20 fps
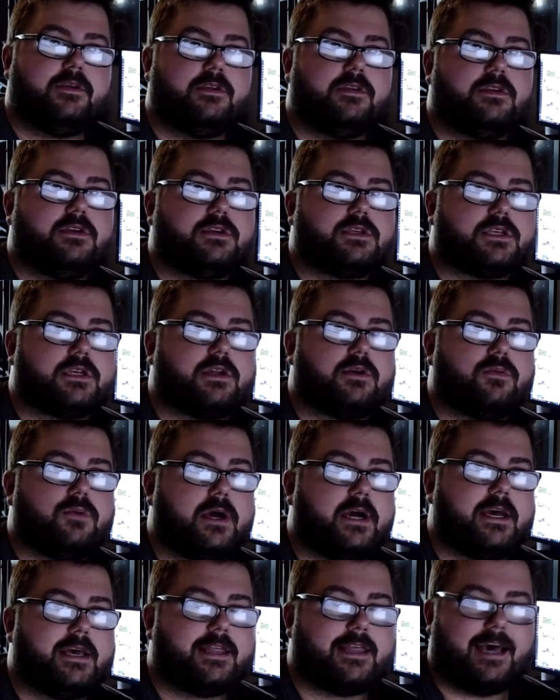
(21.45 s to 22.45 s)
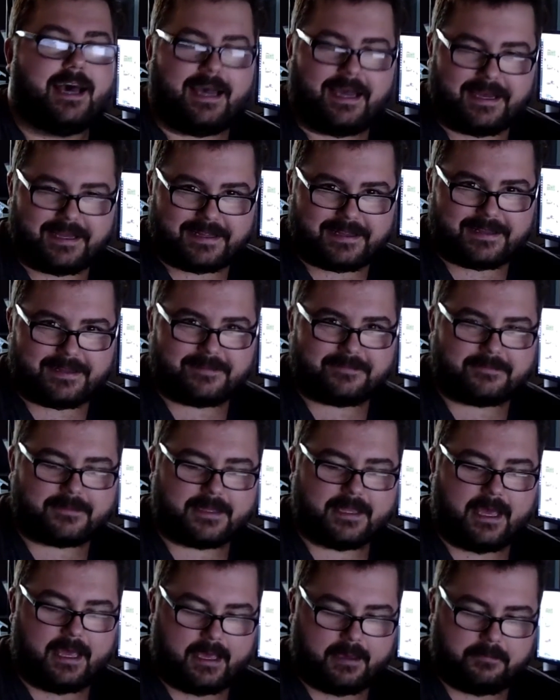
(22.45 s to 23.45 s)
you're aware that
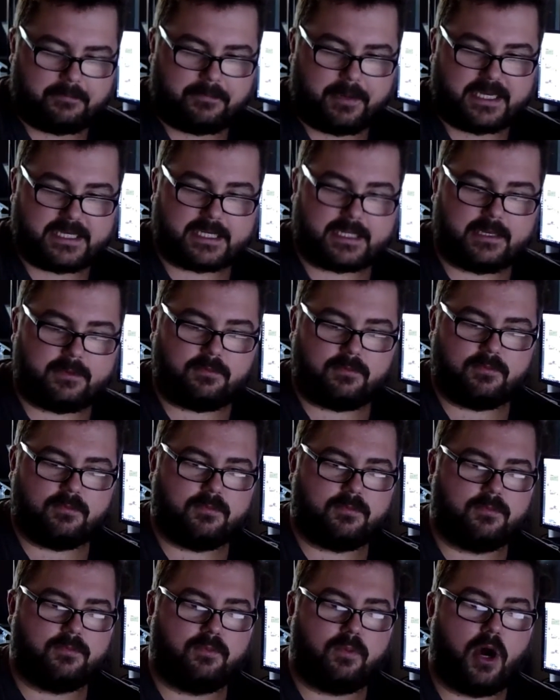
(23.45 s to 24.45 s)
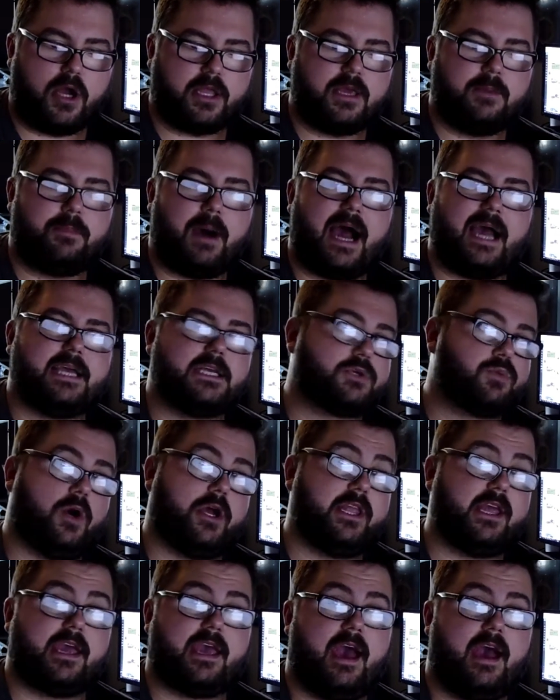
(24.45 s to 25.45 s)
uh, basically what you buy is
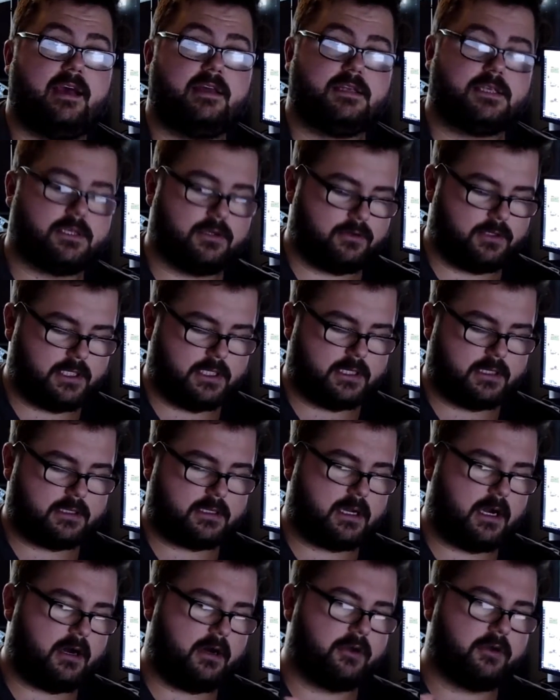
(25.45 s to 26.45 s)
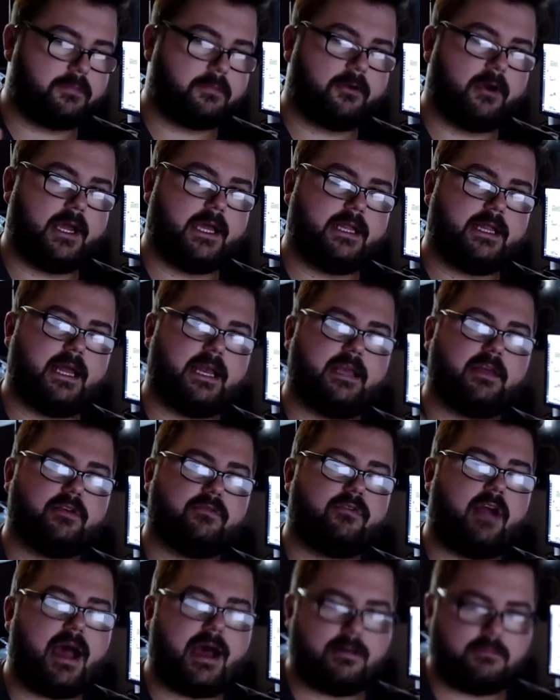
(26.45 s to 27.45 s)
what you get, so you can't upgrade any of
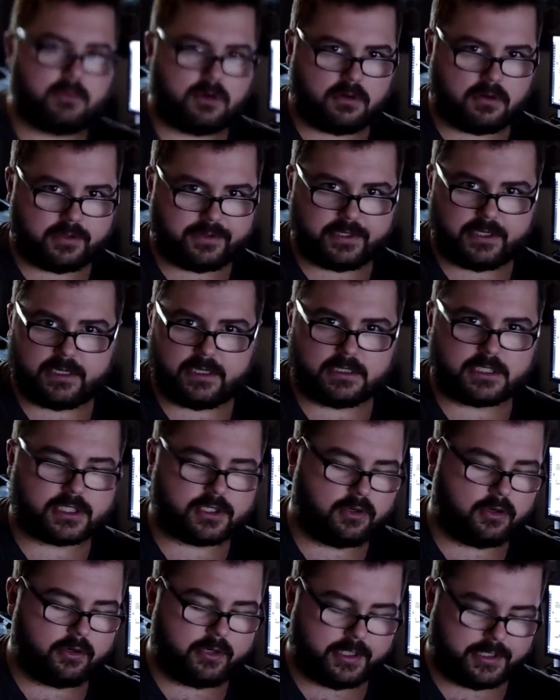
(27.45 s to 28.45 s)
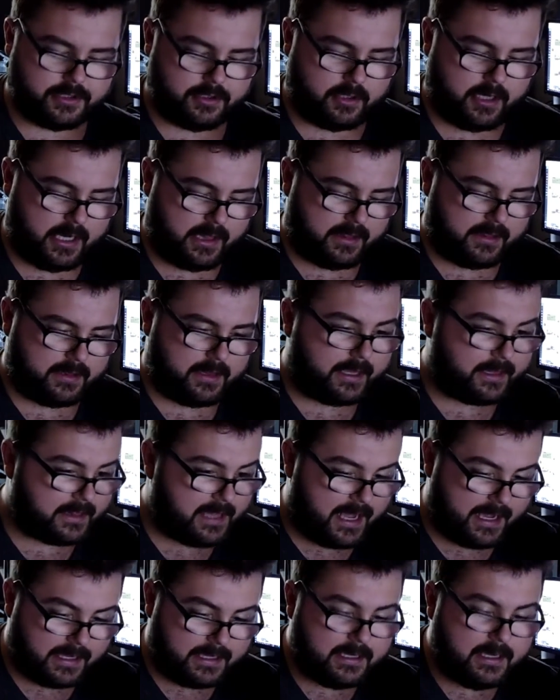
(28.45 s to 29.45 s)
the RAM or the storage or anything like
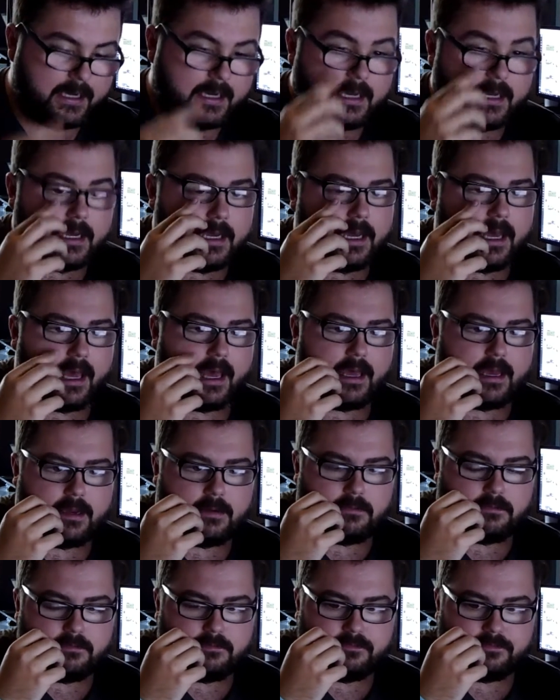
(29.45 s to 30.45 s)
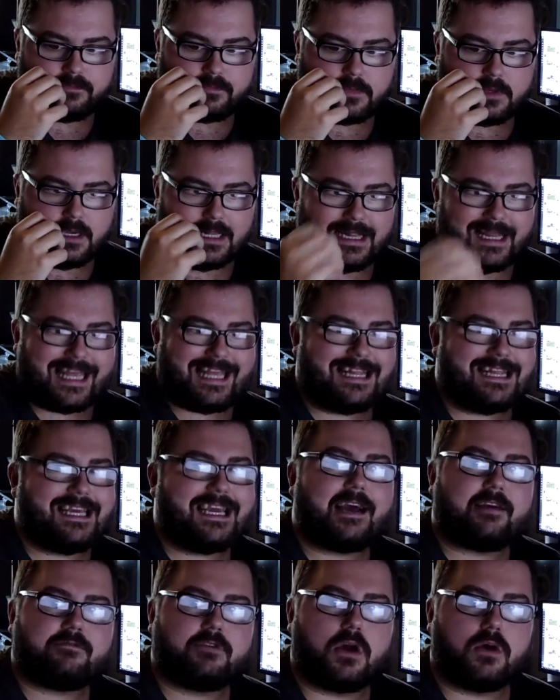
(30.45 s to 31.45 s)
that. Um,
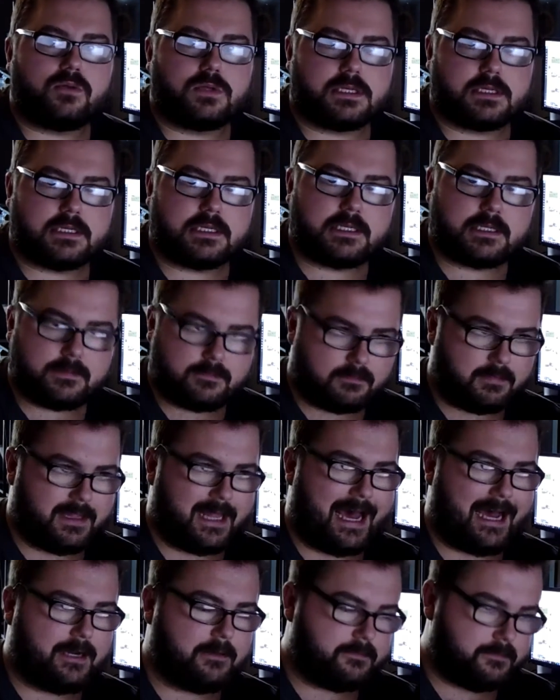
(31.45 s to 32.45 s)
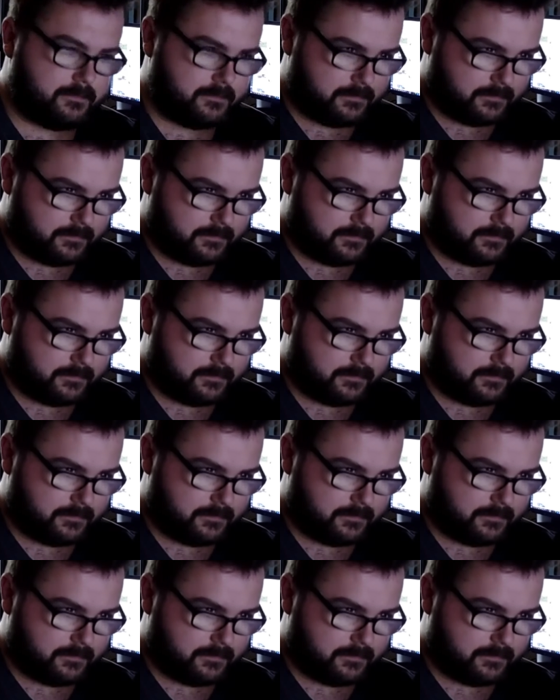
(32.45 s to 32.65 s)
lately, I've noticed that